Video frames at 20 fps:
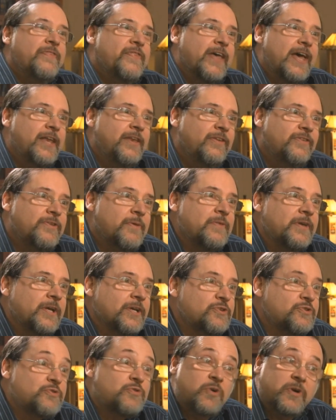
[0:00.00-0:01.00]
And then something
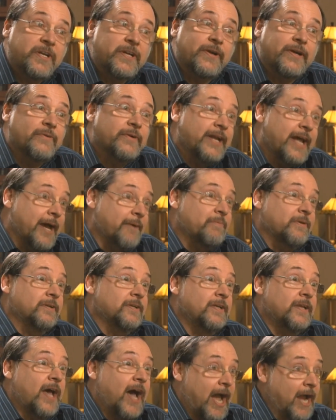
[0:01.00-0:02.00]
extraordinary would
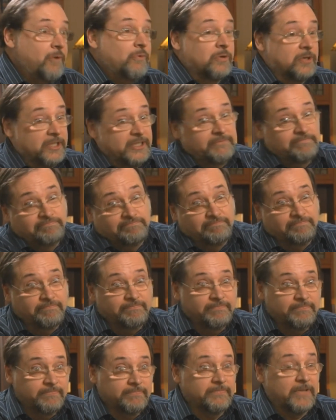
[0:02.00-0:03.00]
happen. I would,
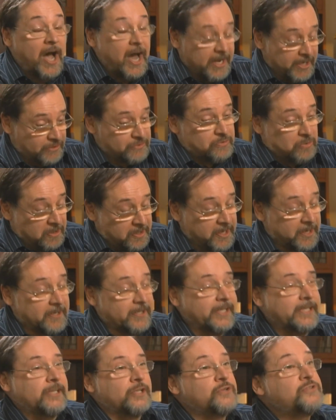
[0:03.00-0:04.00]
not
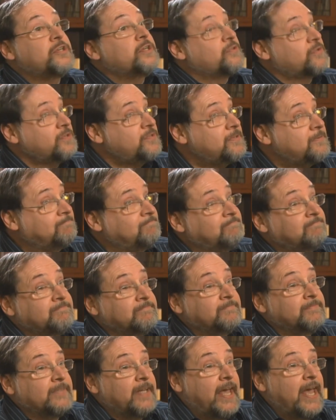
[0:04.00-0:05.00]
extraordinarily, lose interest.
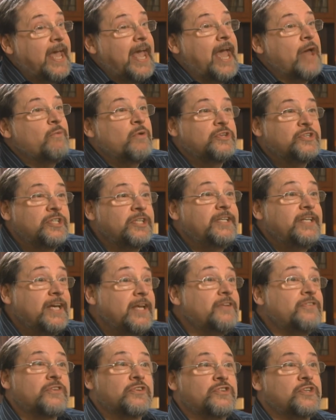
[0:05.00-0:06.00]
And what she
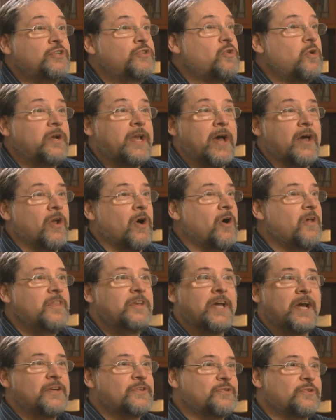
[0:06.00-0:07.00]
did is that she tore down all
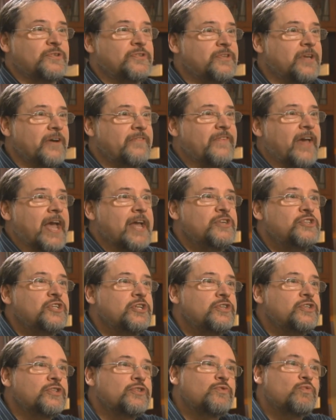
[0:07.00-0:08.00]
the dinosaur stuff and
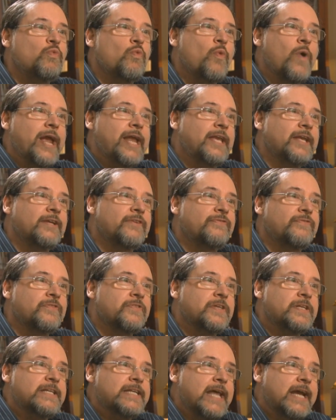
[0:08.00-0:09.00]
she just waited
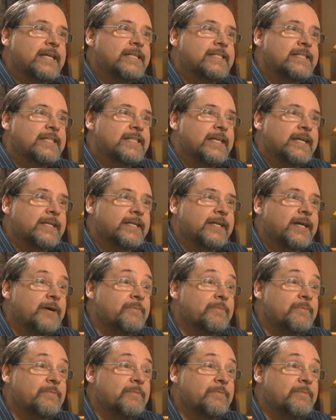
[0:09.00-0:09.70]
for the next thing to